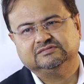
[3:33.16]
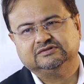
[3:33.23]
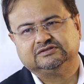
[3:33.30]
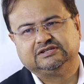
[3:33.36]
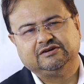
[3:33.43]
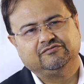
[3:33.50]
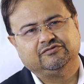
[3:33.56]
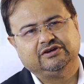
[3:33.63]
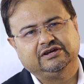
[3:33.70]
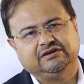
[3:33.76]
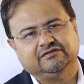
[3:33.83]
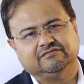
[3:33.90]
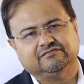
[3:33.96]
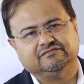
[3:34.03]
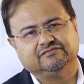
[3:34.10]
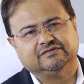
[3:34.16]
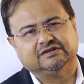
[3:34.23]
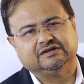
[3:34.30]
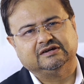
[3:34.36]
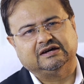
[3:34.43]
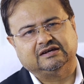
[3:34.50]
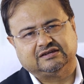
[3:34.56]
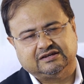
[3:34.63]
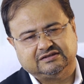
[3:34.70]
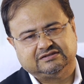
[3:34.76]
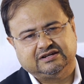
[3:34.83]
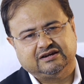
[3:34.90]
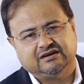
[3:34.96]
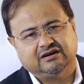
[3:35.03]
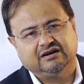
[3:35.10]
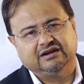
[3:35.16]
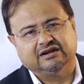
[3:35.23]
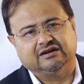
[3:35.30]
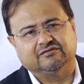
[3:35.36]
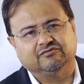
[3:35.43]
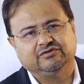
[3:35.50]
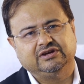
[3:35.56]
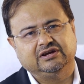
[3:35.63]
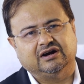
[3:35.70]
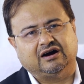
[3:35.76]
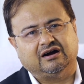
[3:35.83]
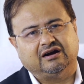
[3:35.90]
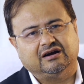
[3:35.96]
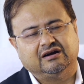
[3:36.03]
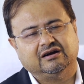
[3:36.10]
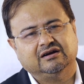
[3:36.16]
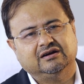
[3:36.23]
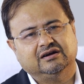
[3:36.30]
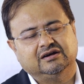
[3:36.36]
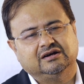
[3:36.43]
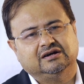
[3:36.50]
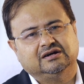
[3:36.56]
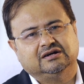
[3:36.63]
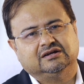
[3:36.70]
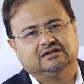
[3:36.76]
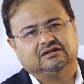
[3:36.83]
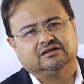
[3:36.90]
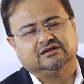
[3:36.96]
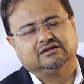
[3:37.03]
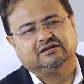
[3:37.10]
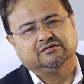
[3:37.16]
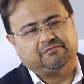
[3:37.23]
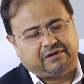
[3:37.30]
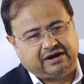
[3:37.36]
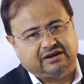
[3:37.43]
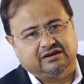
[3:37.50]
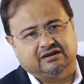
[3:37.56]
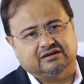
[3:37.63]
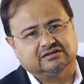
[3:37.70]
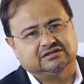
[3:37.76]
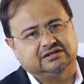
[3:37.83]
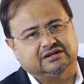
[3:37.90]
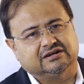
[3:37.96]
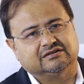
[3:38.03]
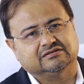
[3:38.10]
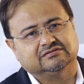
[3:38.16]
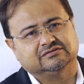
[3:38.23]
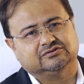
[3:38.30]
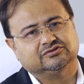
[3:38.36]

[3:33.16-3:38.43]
You see, as I said earlier, we are the pioneers here.